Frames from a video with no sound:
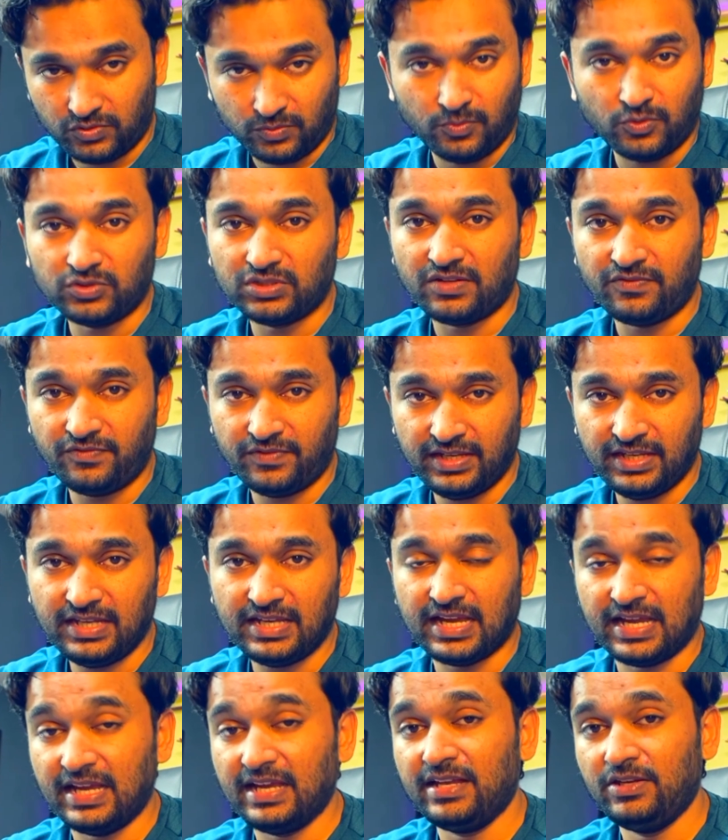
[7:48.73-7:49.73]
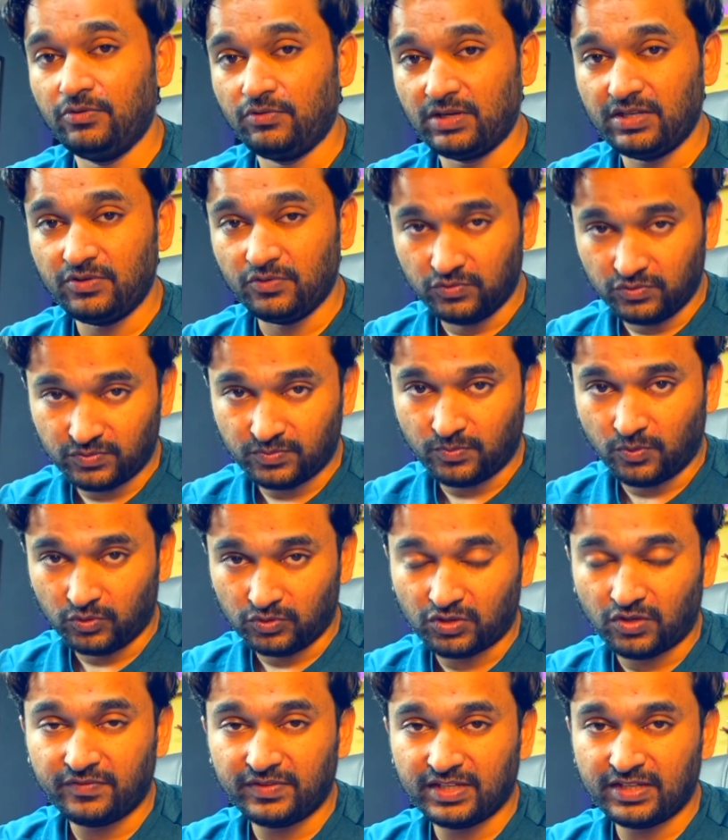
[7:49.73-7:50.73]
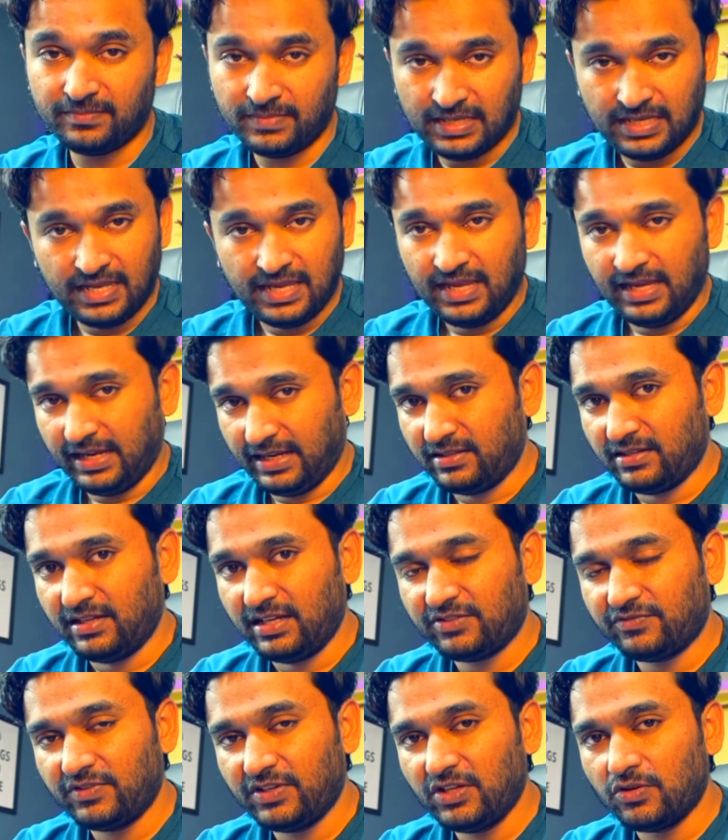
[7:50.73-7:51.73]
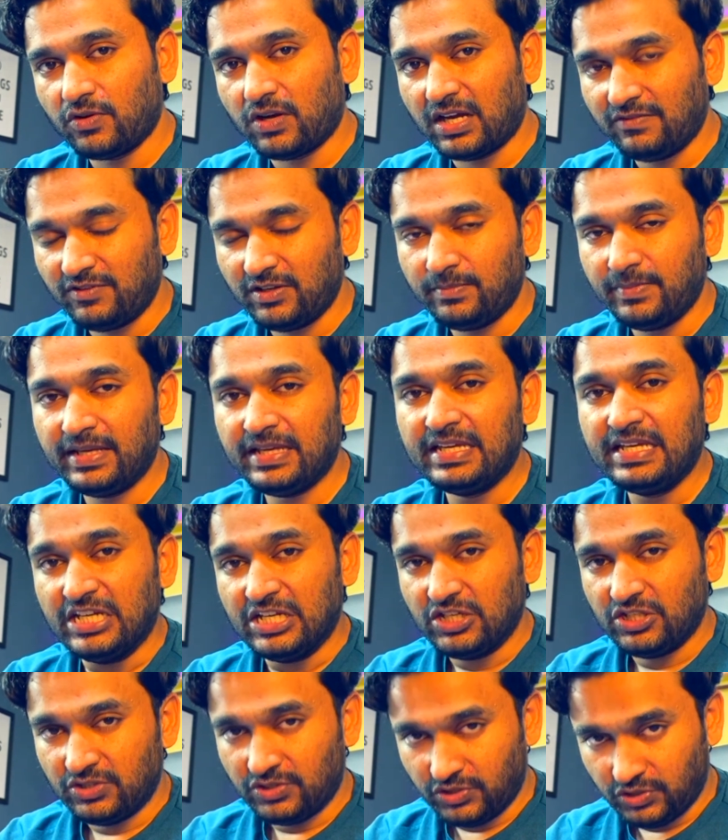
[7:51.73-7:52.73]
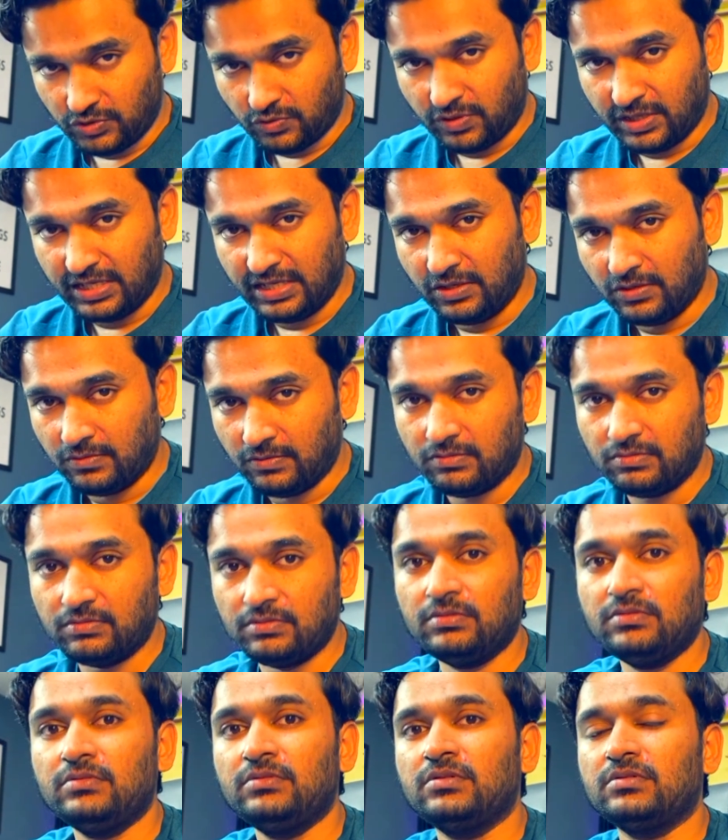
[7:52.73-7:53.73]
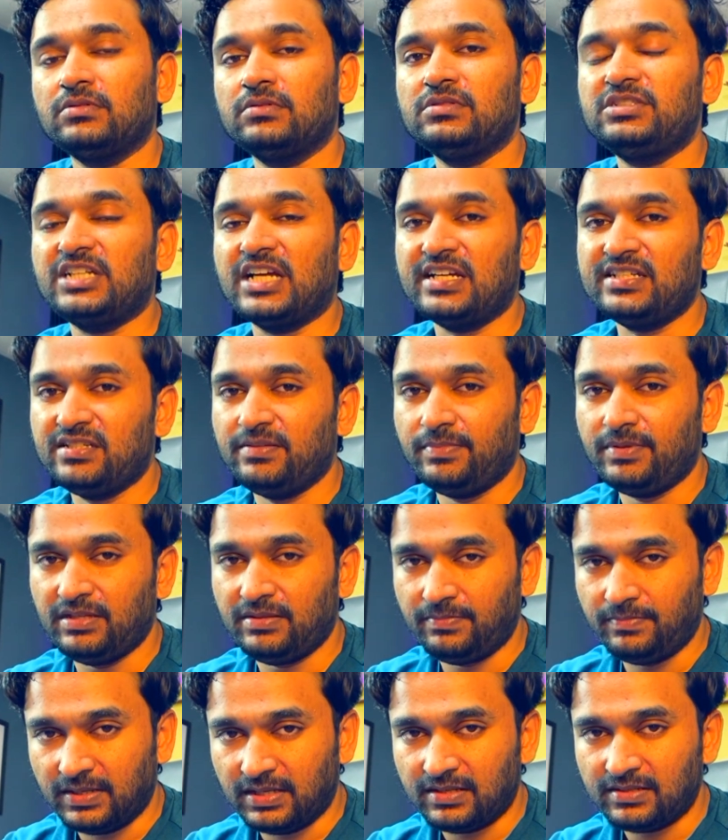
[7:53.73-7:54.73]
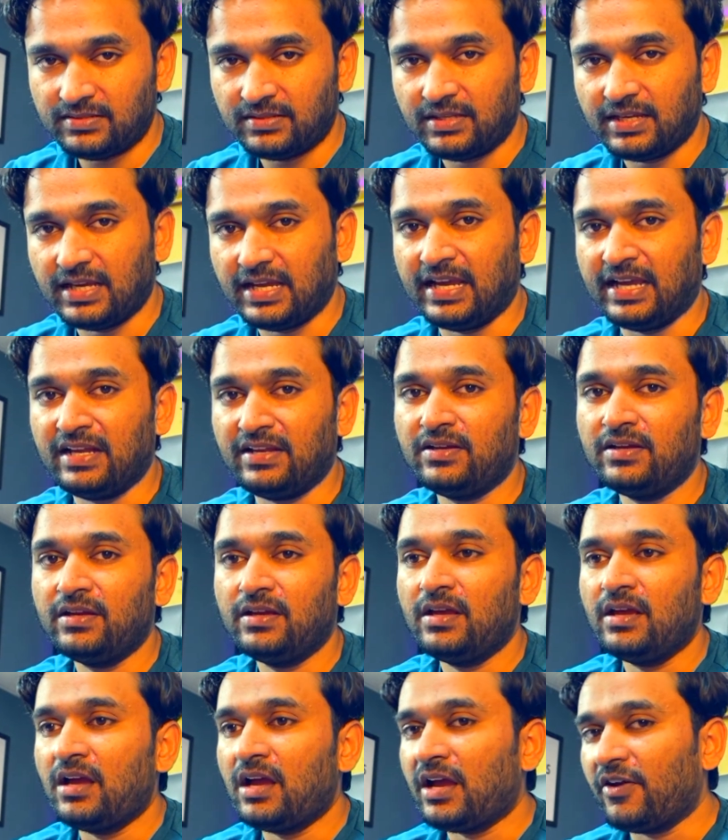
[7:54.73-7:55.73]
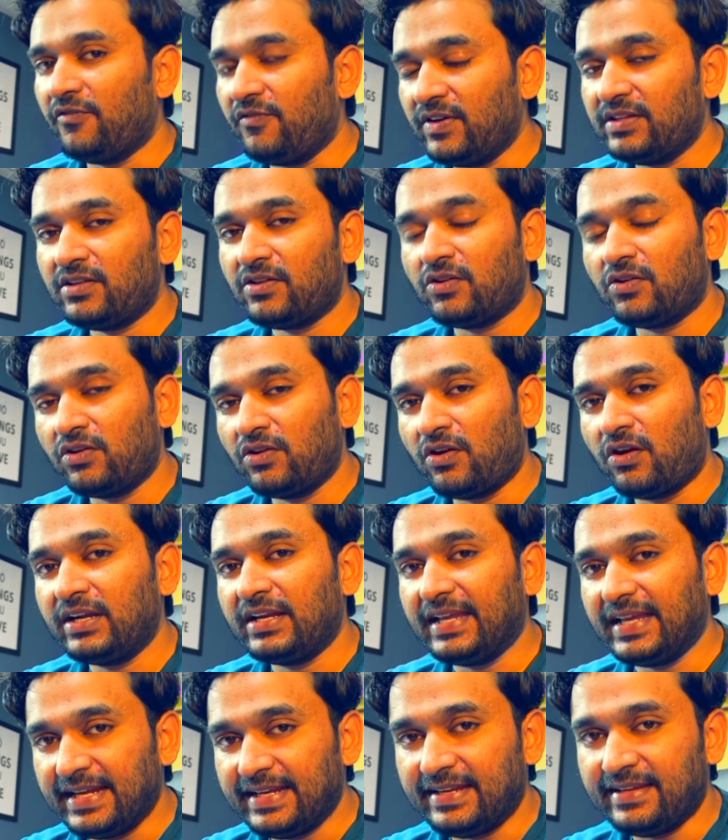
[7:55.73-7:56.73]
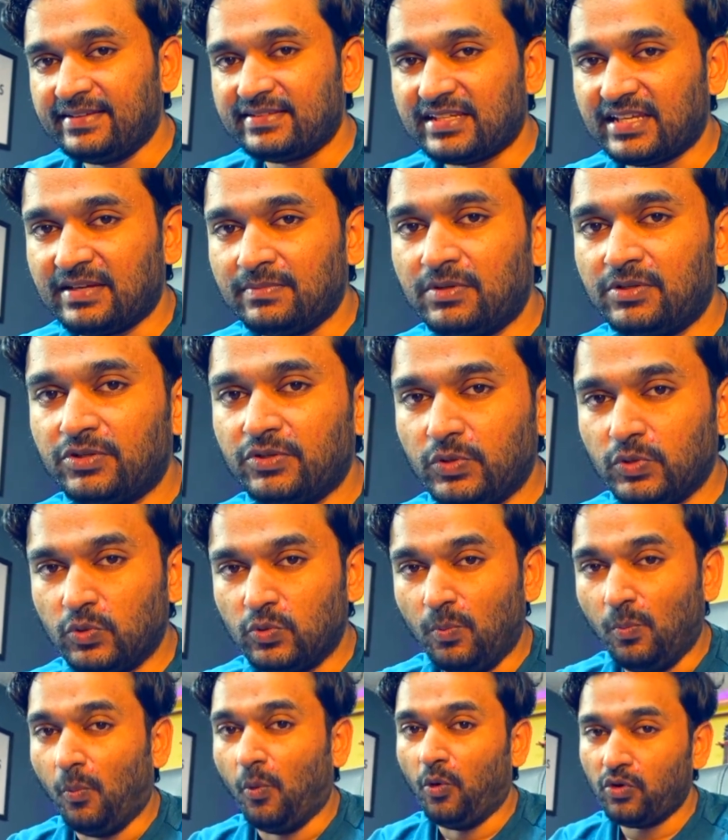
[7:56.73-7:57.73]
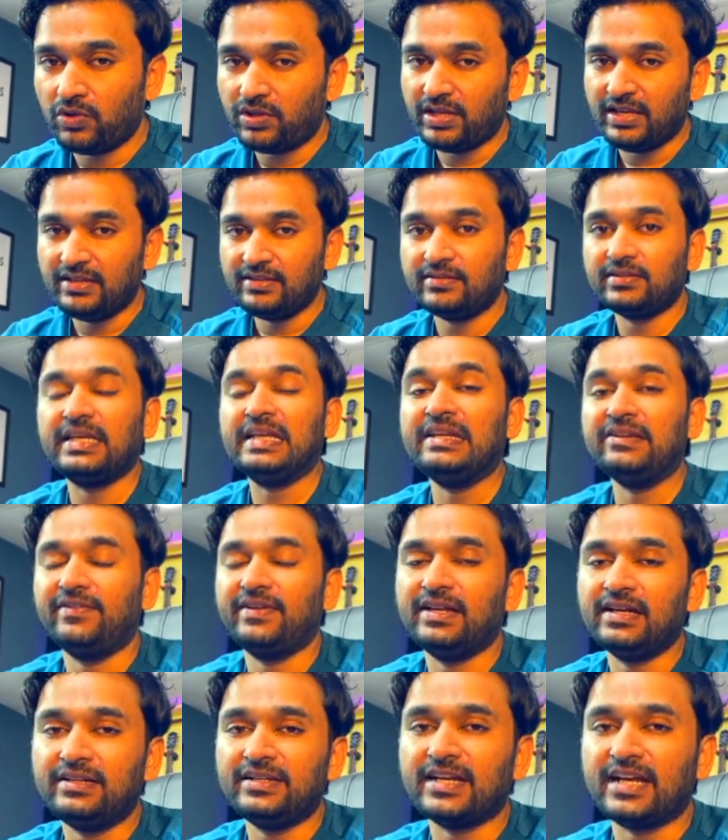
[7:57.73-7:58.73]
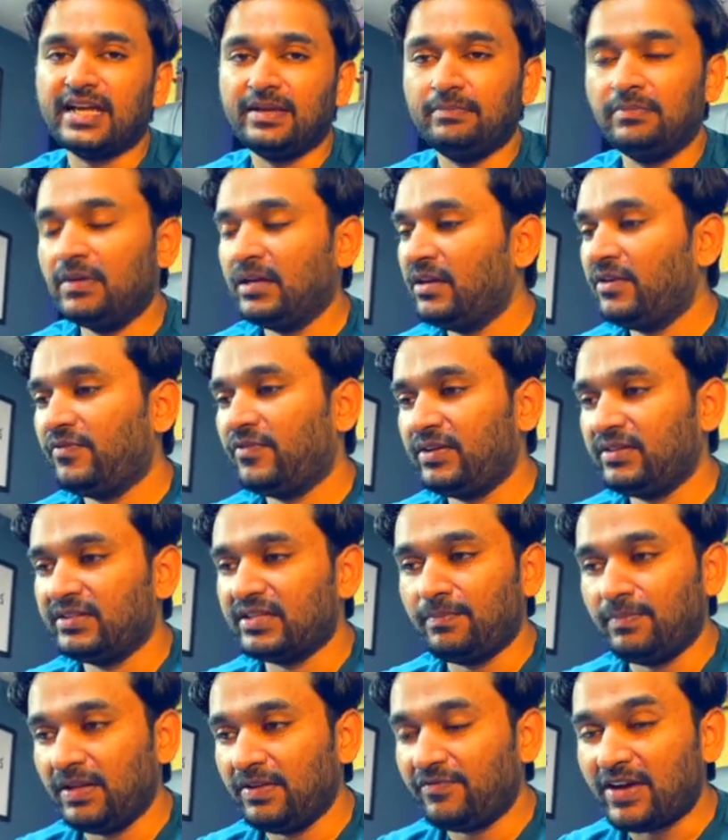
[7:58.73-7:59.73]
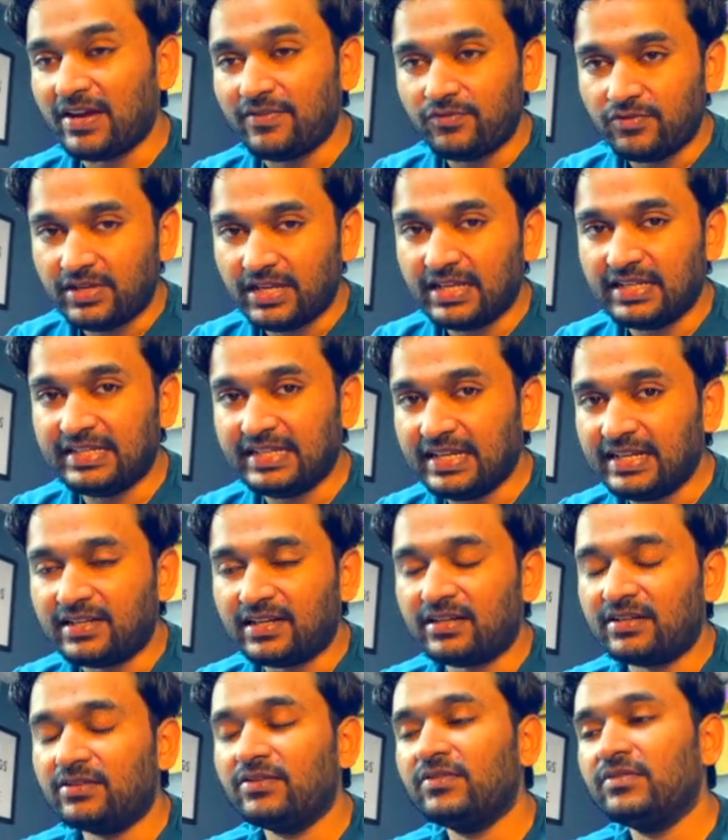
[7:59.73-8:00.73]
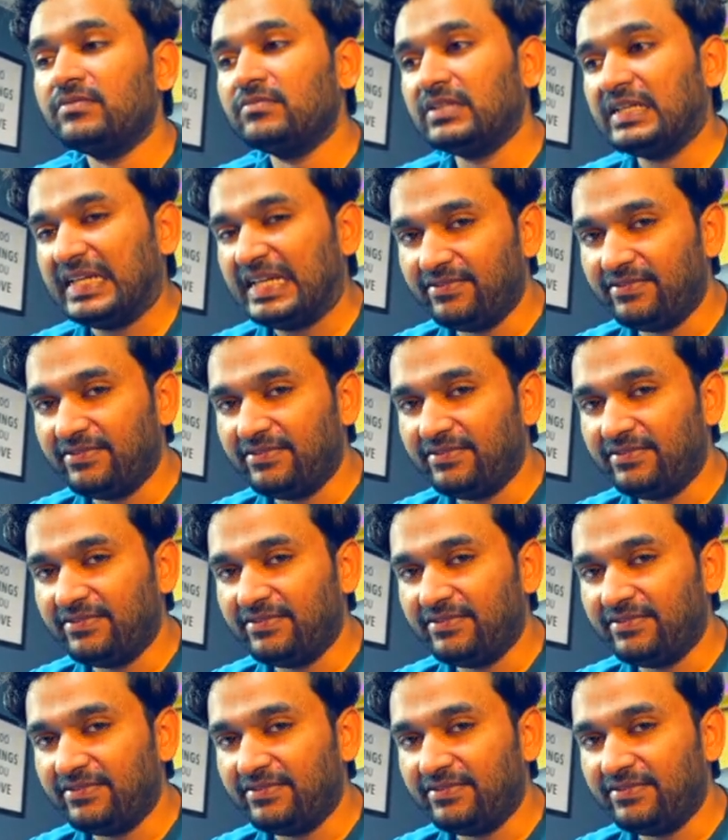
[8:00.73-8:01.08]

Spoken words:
both are free and you can use both of them. In the next video I will be showing you the ChatGPT Plus and whether or not it is able to do more things in real time. For example, if I have to take data in